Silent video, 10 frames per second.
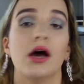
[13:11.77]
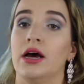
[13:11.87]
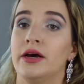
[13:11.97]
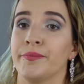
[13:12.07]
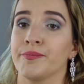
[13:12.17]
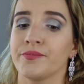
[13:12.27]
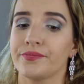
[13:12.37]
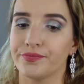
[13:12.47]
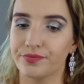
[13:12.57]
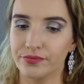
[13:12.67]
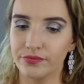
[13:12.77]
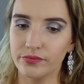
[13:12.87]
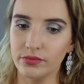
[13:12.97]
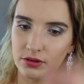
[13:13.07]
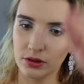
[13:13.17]

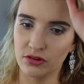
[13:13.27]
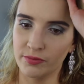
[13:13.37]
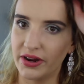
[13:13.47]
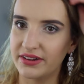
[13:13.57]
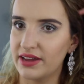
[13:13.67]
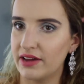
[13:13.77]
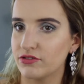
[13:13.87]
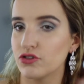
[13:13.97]
So I'm going to have